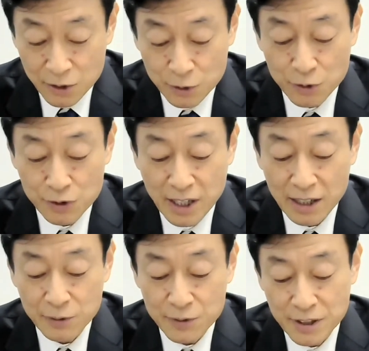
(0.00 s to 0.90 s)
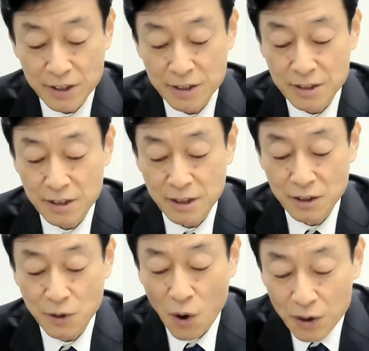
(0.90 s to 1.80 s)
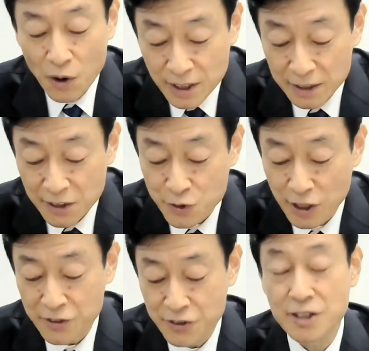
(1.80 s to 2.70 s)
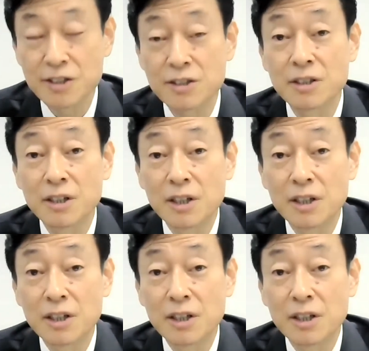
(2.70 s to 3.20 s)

to tackle these long-standing challenges